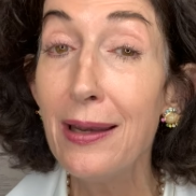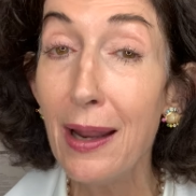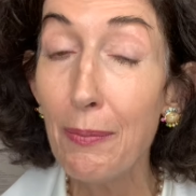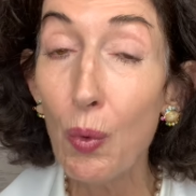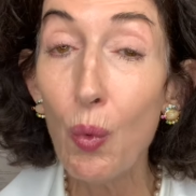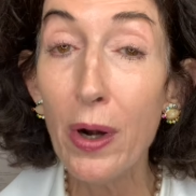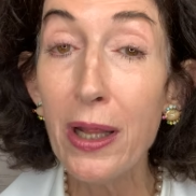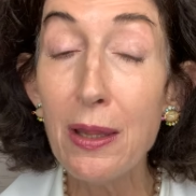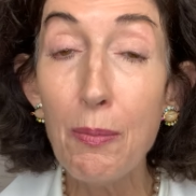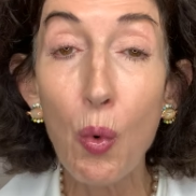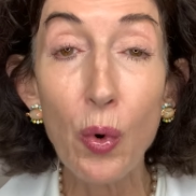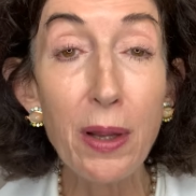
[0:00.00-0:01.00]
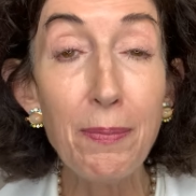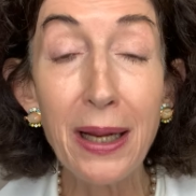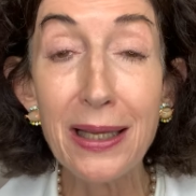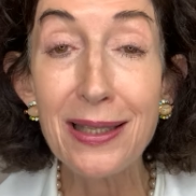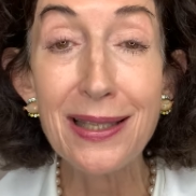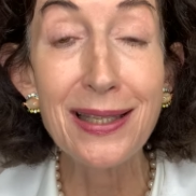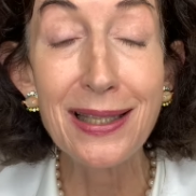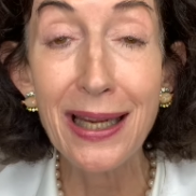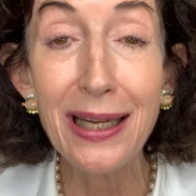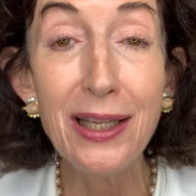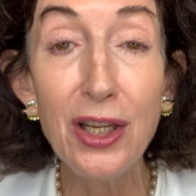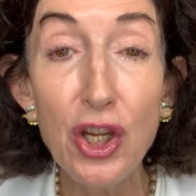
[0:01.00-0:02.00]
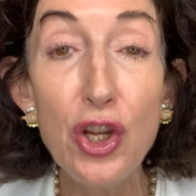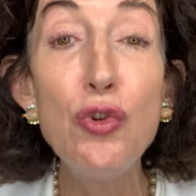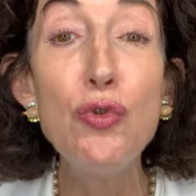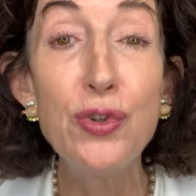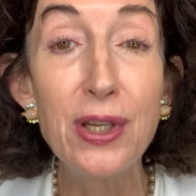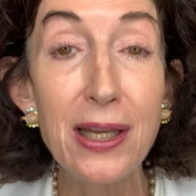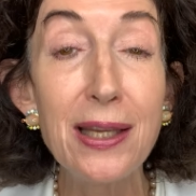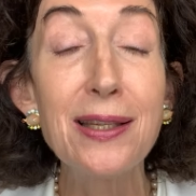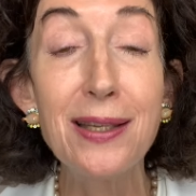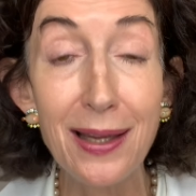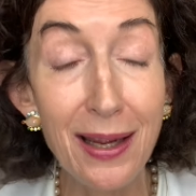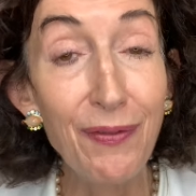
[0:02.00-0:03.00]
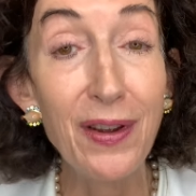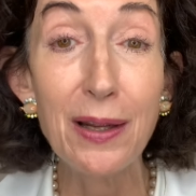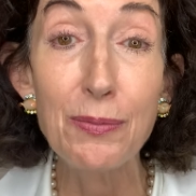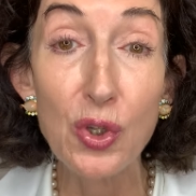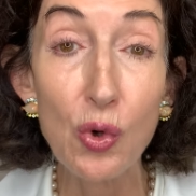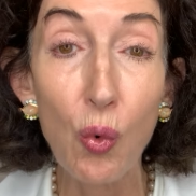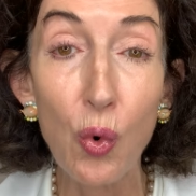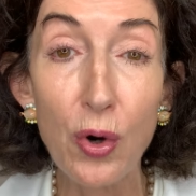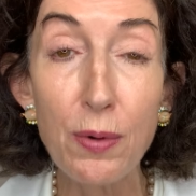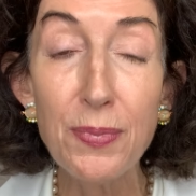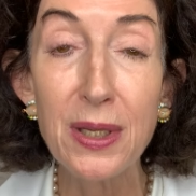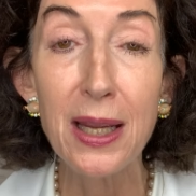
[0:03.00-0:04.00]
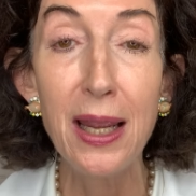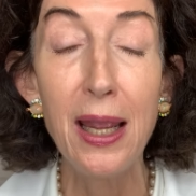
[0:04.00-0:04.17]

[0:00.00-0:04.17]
Number one, in the morning, because the skin uses, if it absorbs,